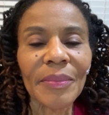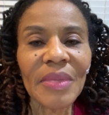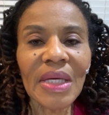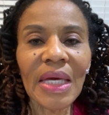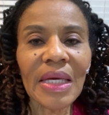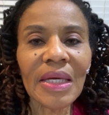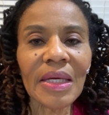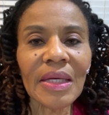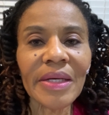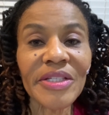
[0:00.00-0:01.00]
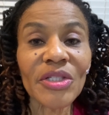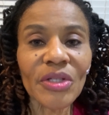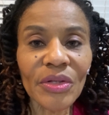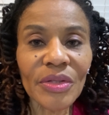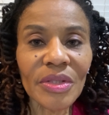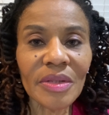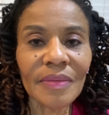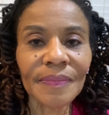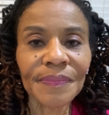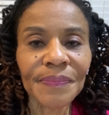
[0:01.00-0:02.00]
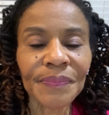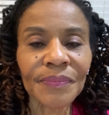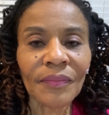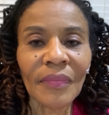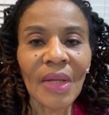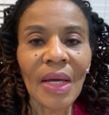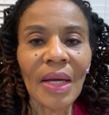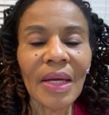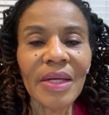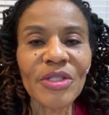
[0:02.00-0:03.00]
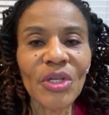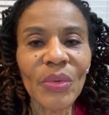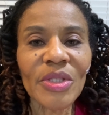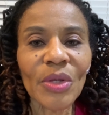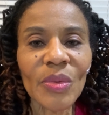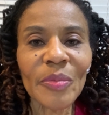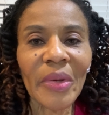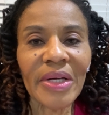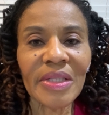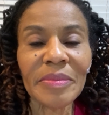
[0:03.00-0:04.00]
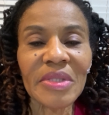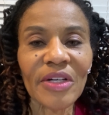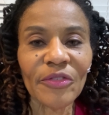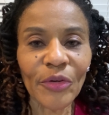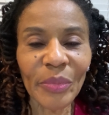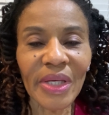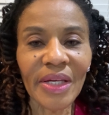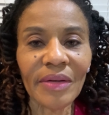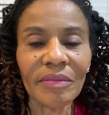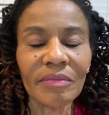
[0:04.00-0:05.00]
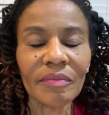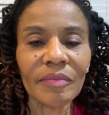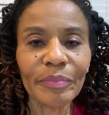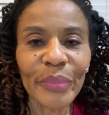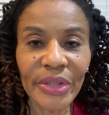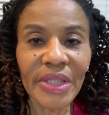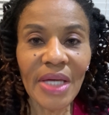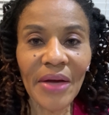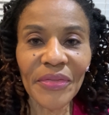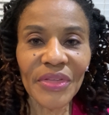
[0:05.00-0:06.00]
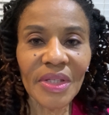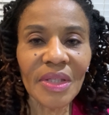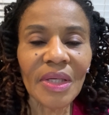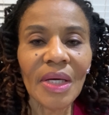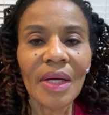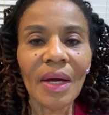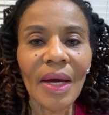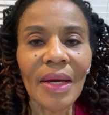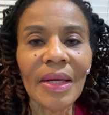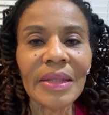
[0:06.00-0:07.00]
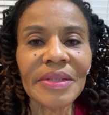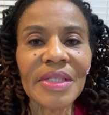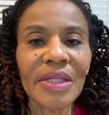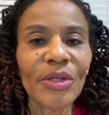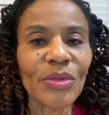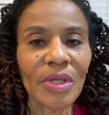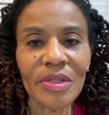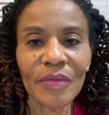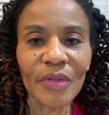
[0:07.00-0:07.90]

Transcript: He is a nurse. And so he's always prided himself on being pretty healthy, and he knows lots of